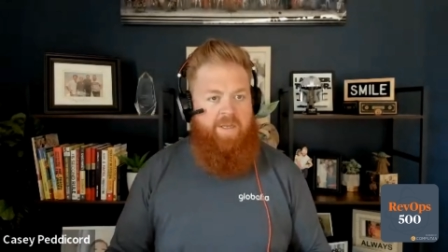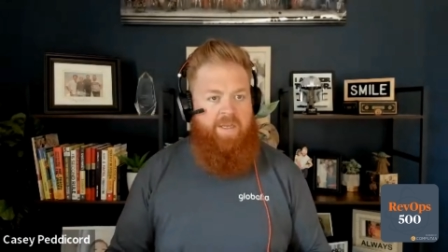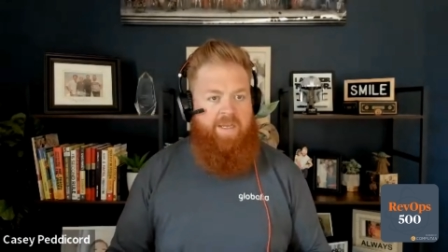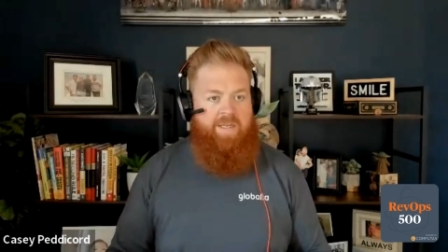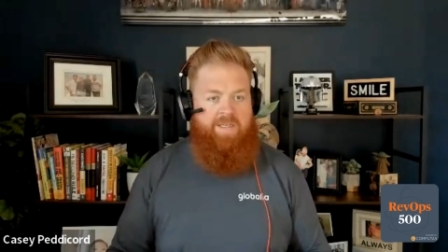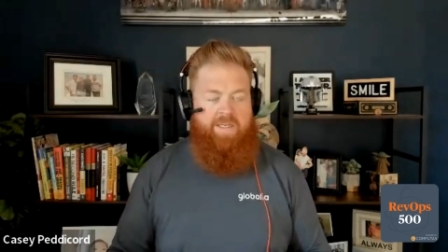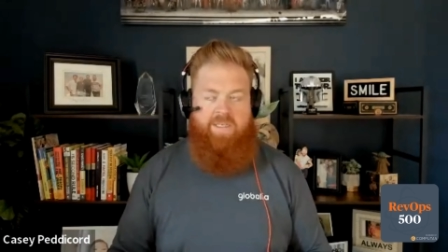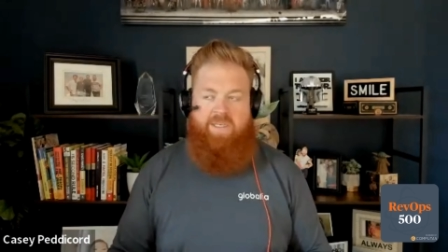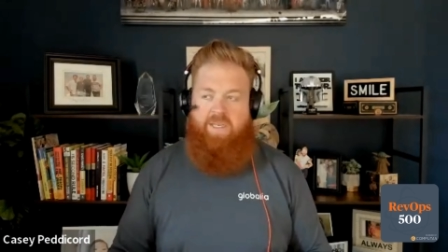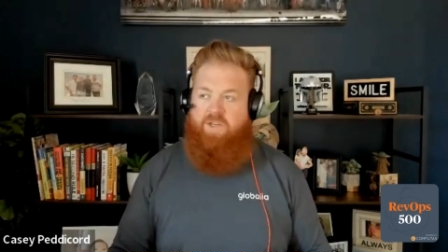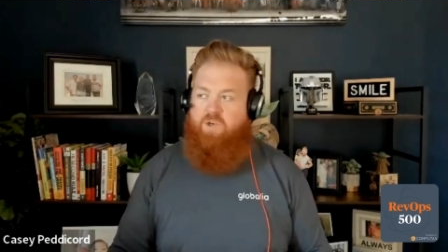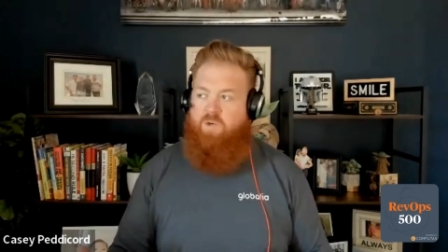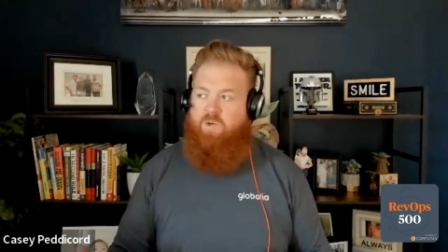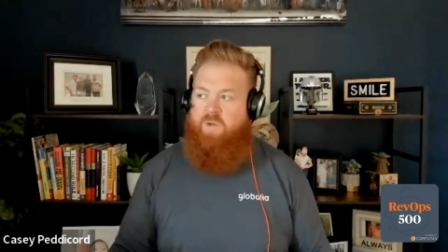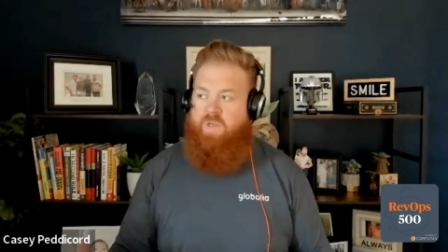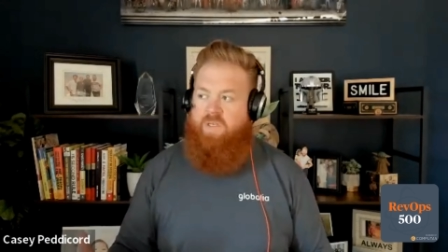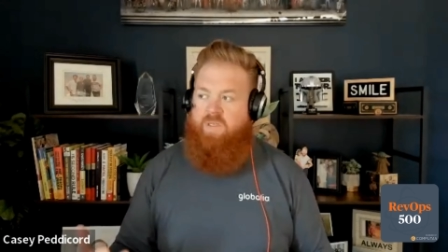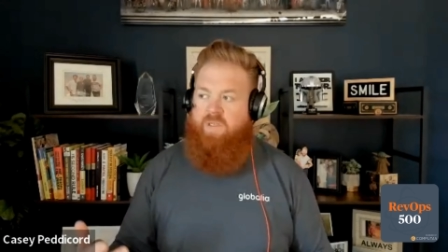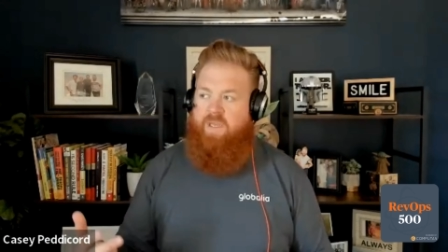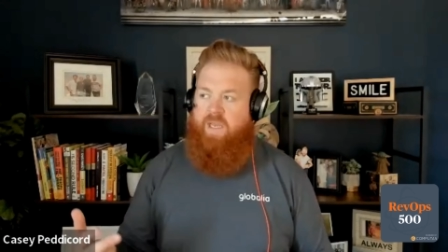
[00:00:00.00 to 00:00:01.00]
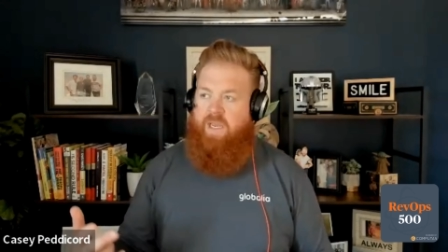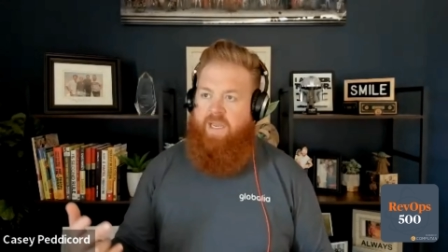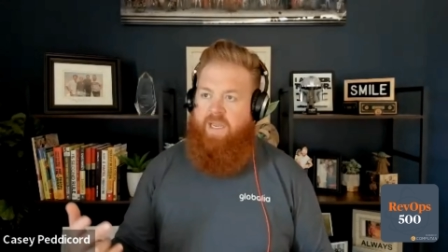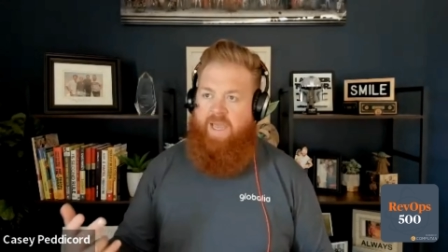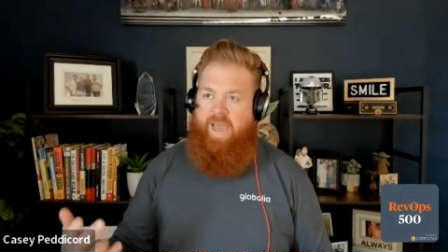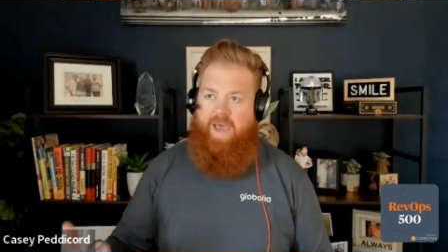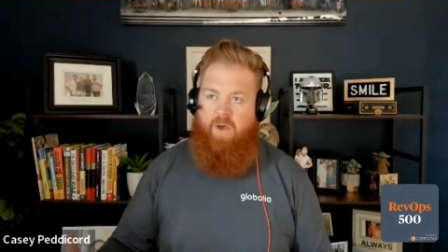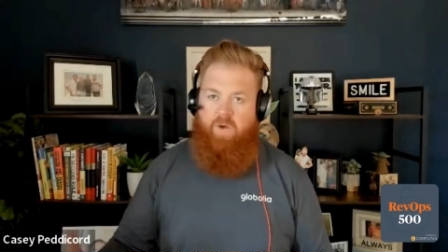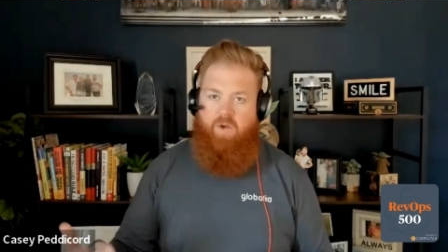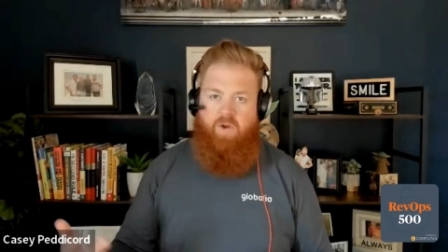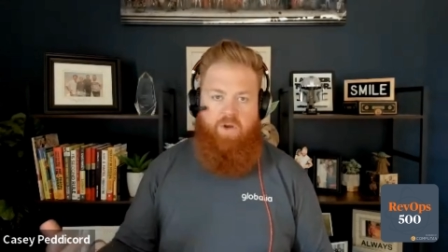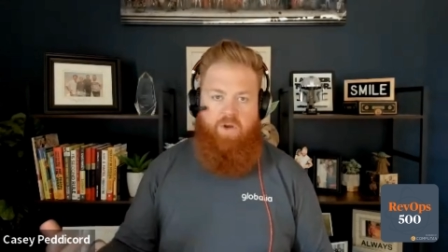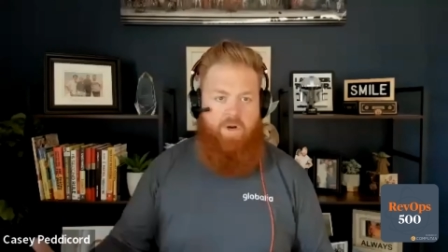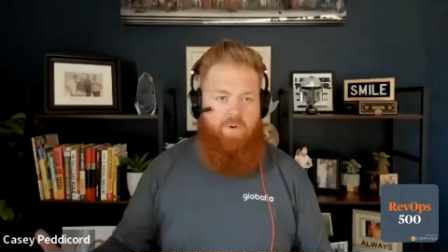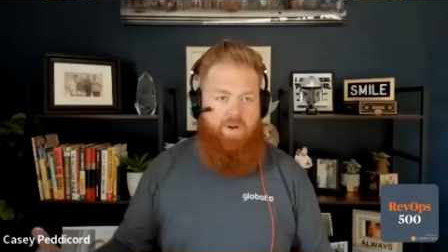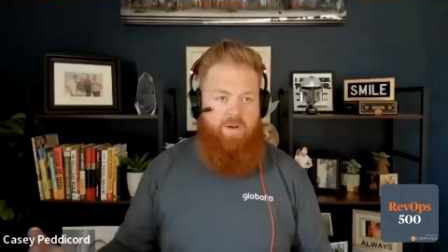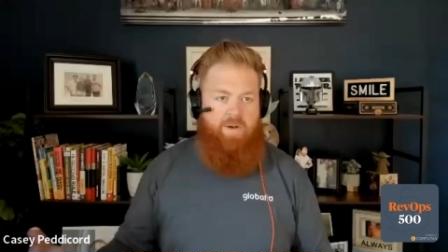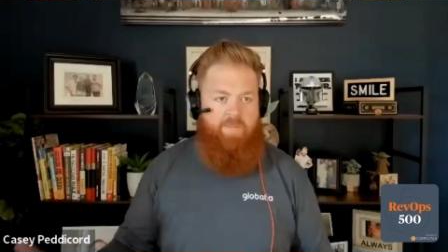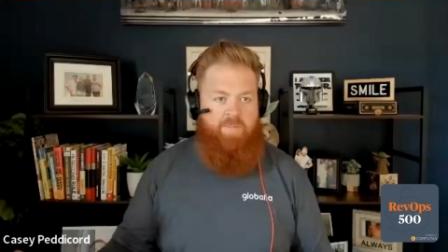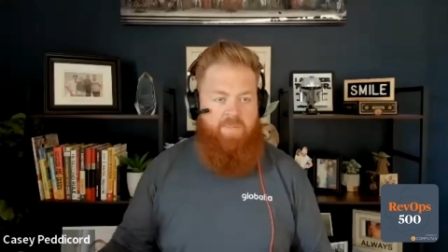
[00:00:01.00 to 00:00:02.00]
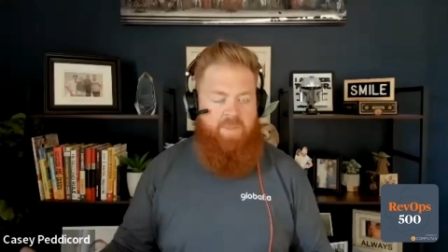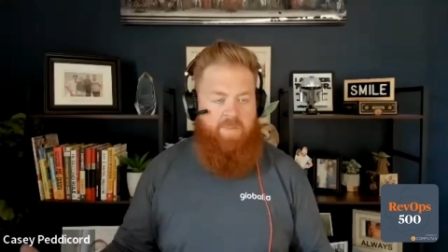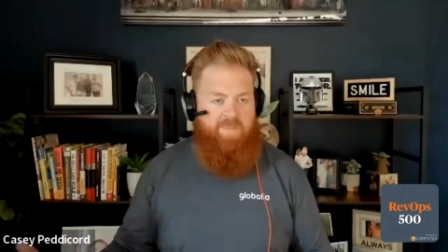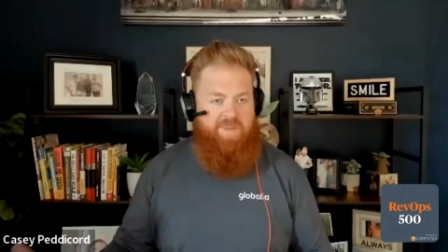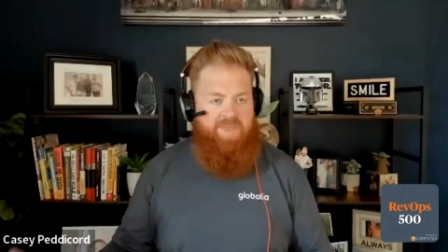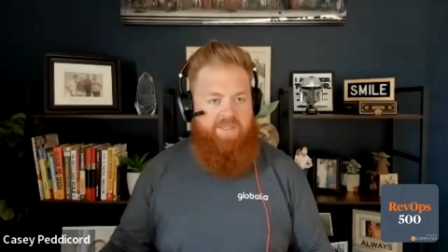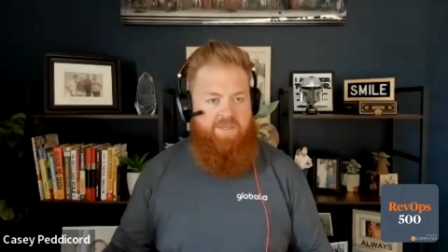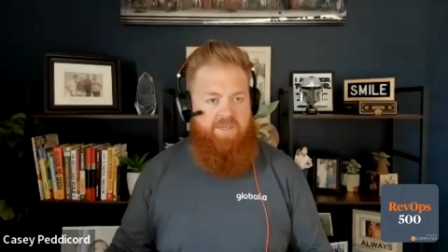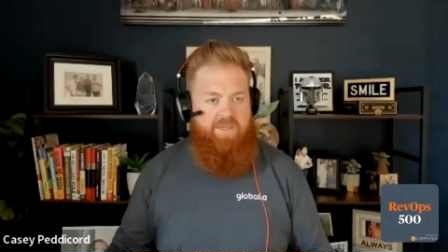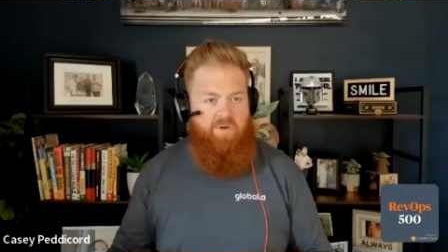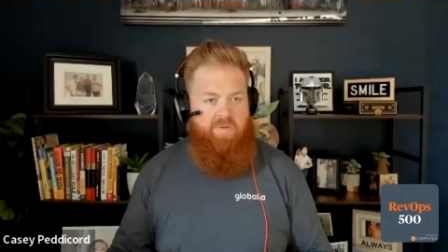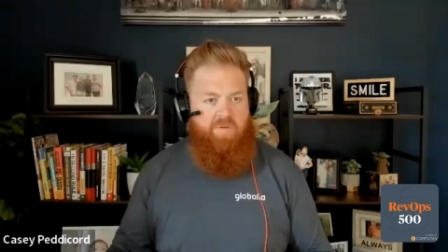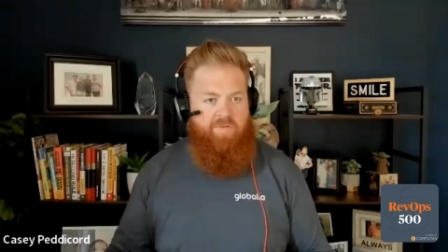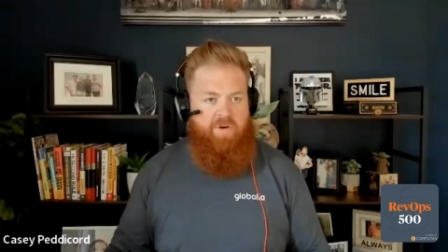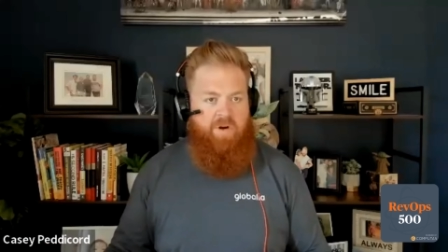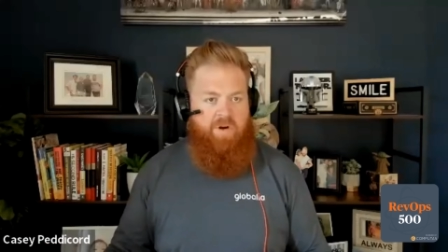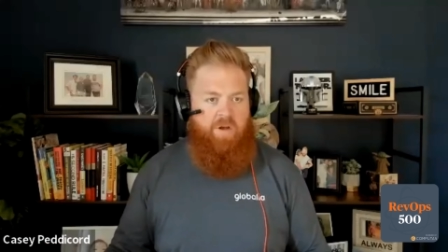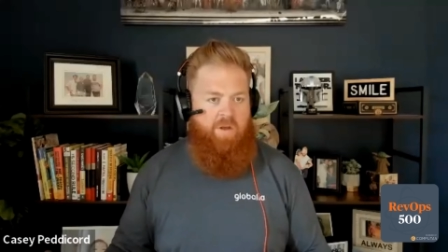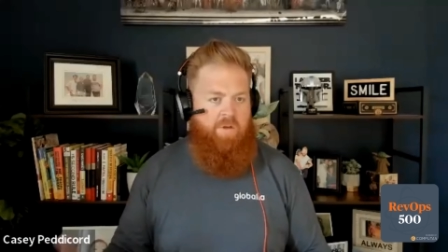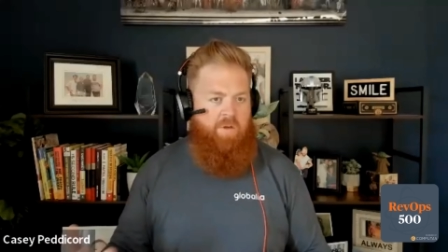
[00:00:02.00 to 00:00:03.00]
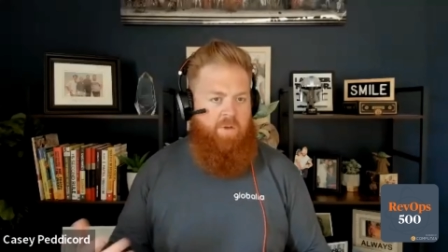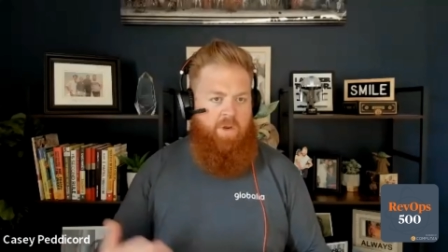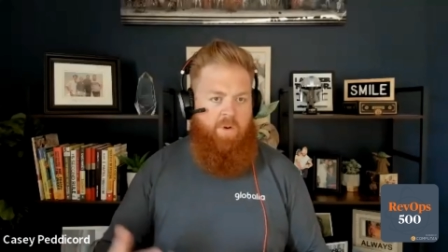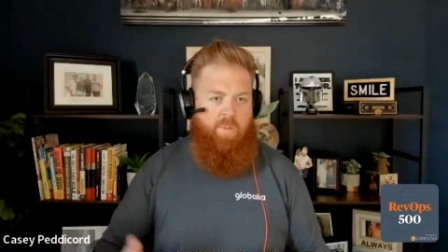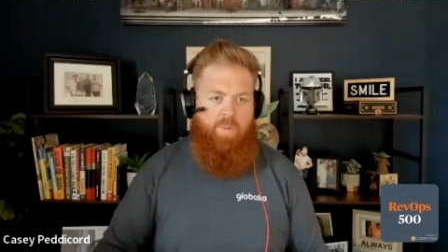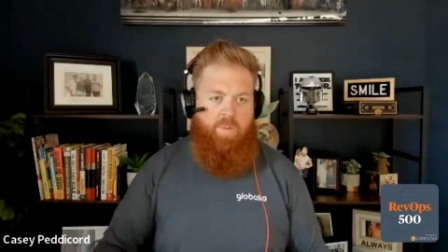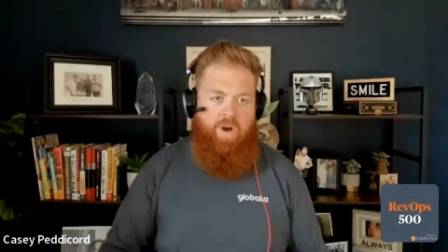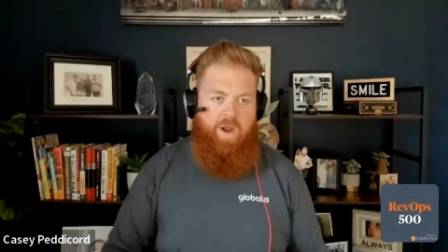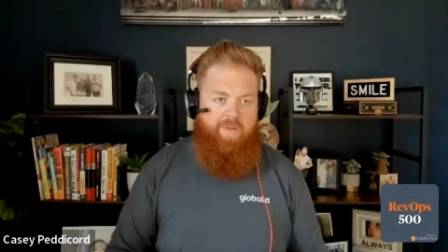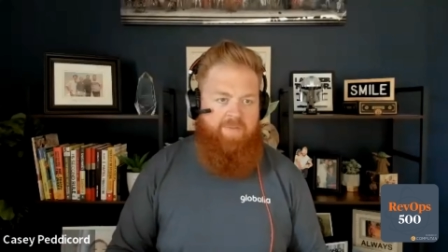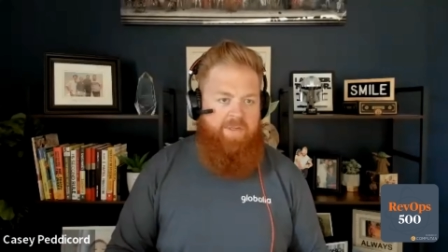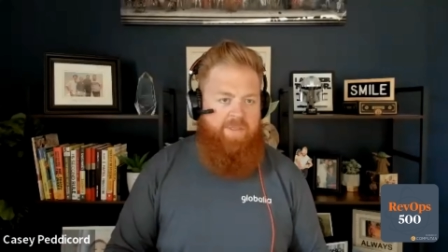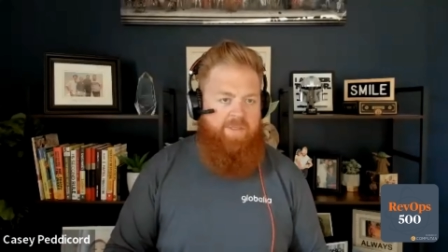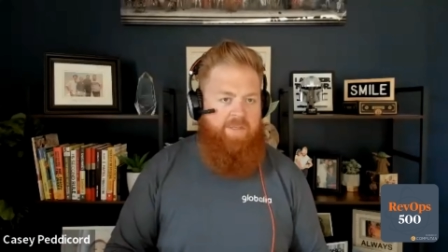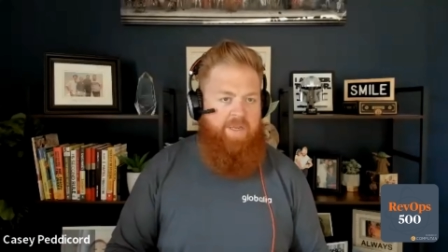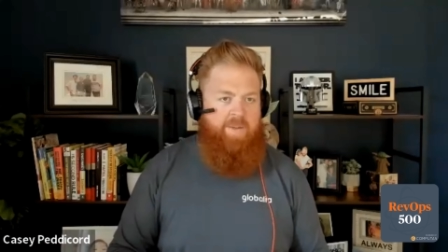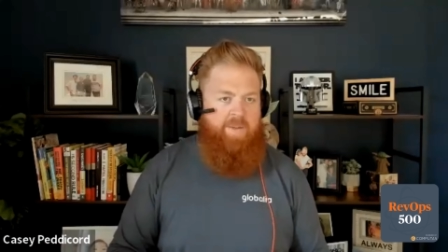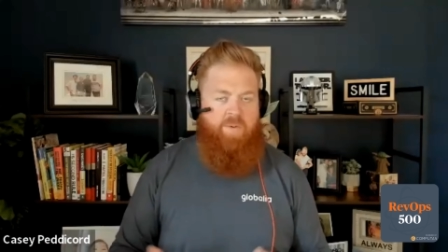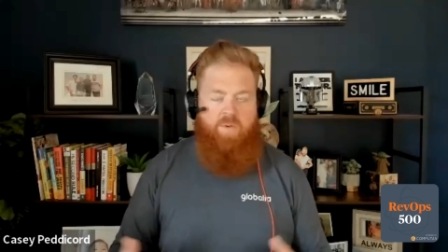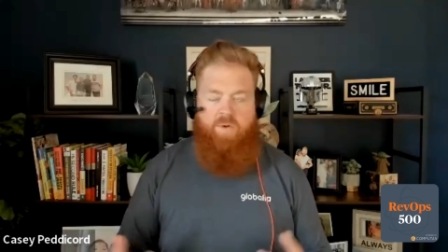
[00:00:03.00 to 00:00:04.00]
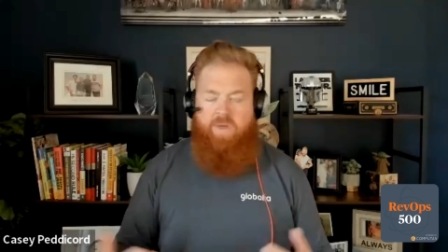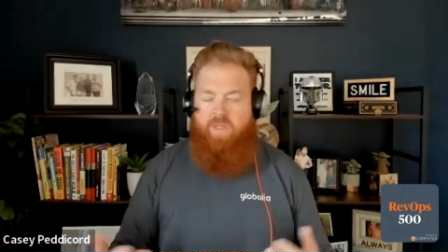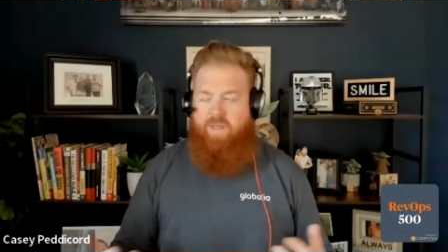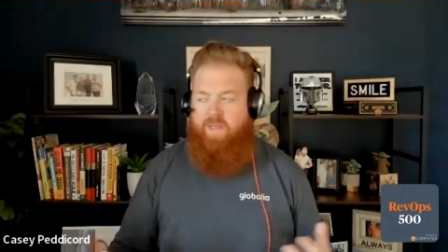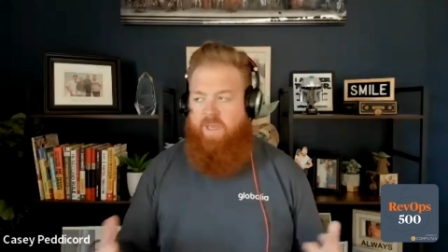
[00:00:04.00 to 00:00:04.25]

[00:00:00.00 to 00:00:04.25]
It's a detriment to like how you're going to run the business overall, your profit standpoint.